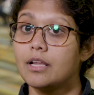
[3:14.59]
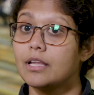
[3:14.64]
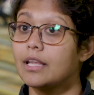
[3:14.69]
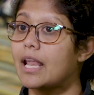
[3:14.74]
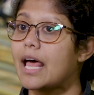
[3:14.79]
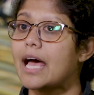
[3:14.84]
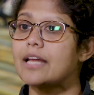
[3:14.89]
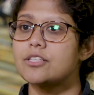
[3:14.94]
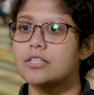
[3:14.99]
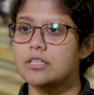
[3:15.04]

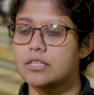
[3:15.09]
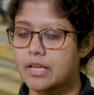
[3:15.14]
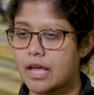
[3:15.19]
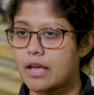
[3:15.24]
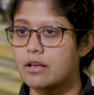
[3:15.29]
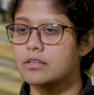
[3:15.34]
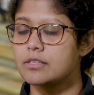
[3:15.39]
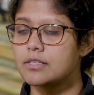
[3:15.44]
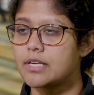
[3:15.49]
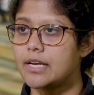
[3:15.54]
larger
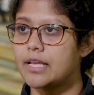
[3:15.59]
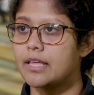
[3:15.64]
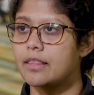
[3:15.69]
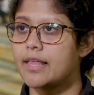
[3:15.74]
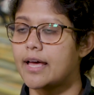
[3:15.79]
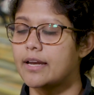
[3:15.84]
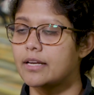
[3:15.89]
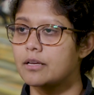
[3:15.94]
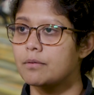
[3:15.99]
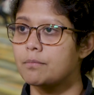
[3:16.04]
scale study
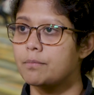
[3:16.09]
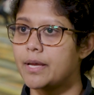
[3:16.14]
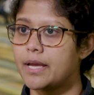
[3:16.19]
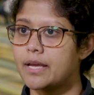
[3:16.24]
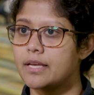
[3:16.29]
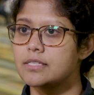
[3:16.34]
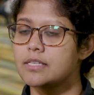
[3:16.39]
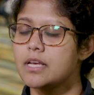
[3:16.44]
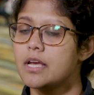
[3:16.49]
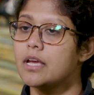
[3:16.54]
that
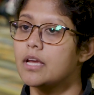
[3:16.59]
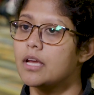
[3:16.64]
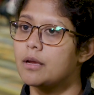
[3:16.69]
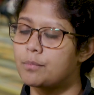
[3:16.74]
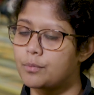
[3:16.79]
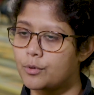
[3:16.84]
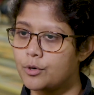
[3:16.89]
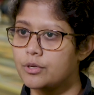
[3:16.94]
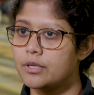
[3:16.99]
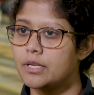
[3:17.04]
compares
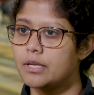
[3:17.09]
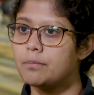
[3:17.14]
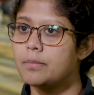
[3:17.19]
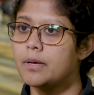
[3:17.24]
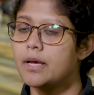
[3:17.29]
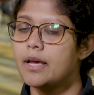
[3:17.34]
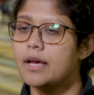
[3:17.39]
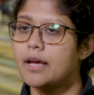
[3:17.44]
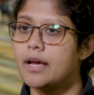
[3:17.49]
ibrutinib